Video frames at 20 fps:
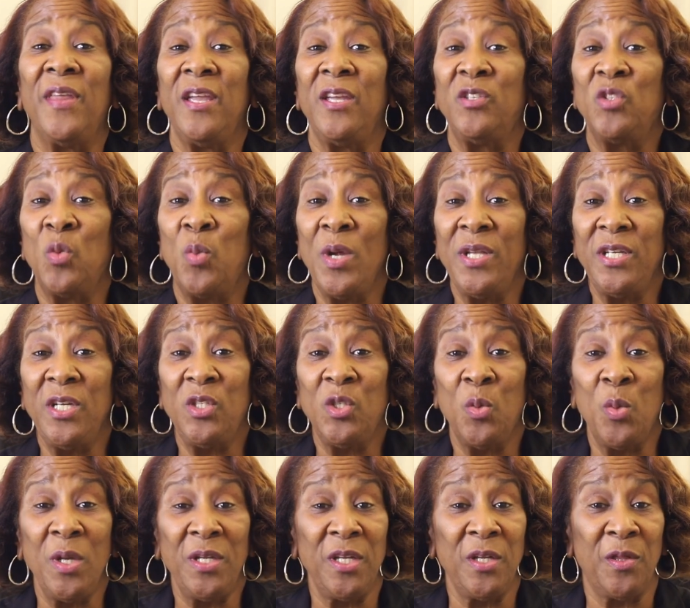the
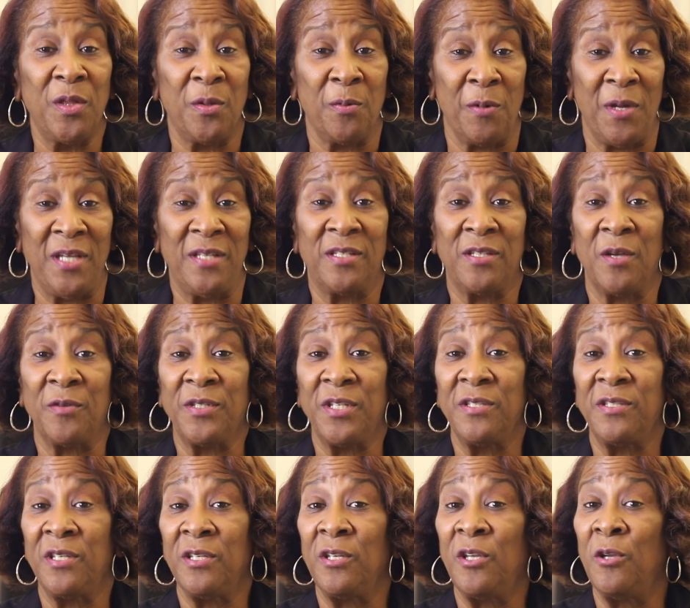2023
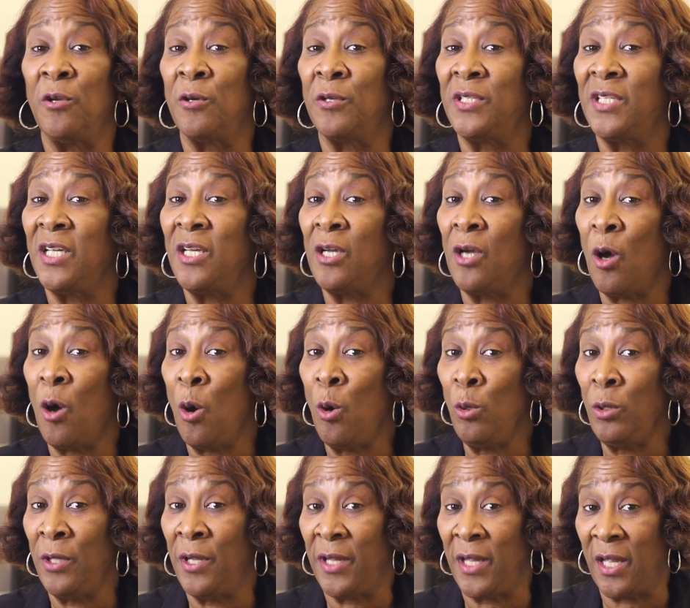Social Security
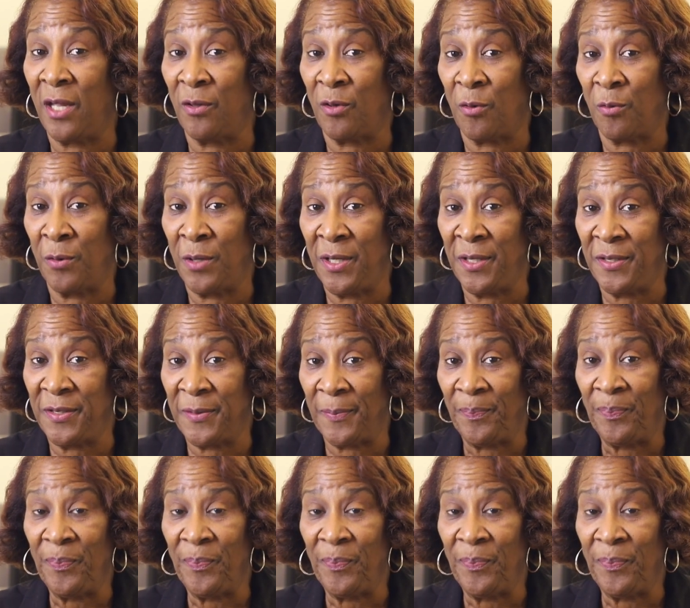COLA increase.